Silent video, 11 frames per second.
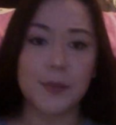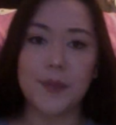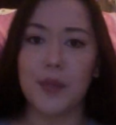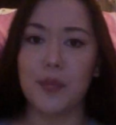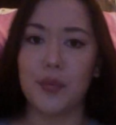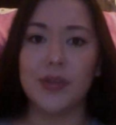
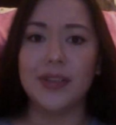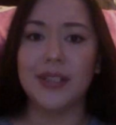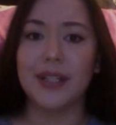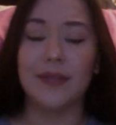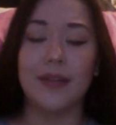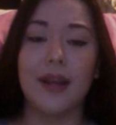
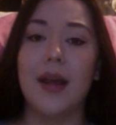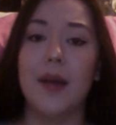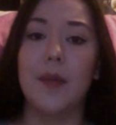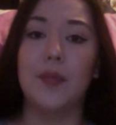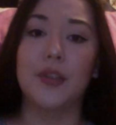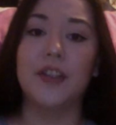Broadleaf.
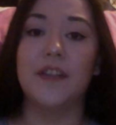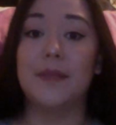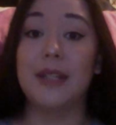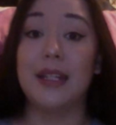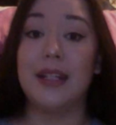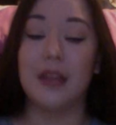Broadleaf
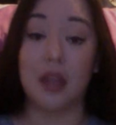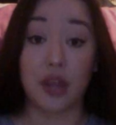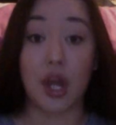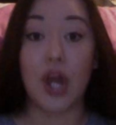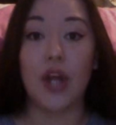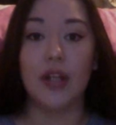being the
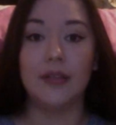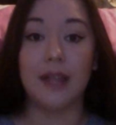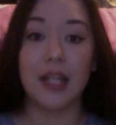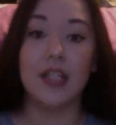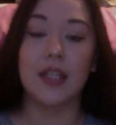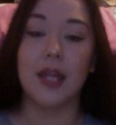third
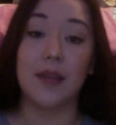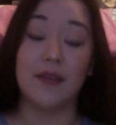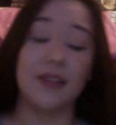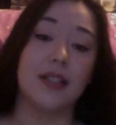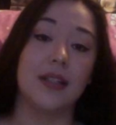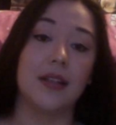nation that you
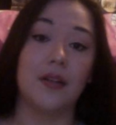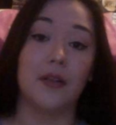visit,